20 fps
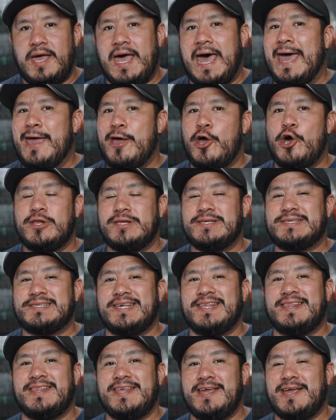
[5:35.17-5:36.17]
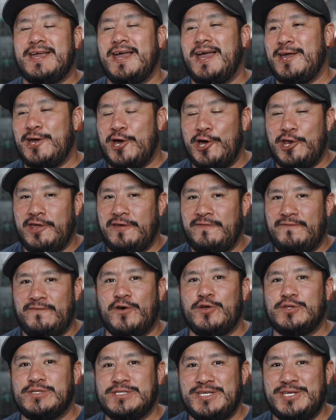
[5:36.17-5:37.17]
I honestly think I got a
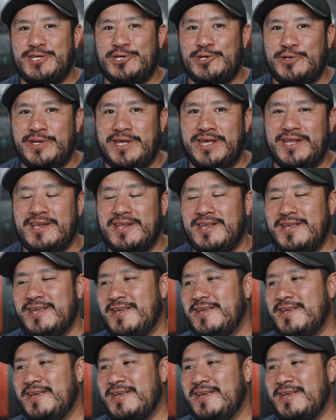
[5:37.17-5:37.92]
faulty unit.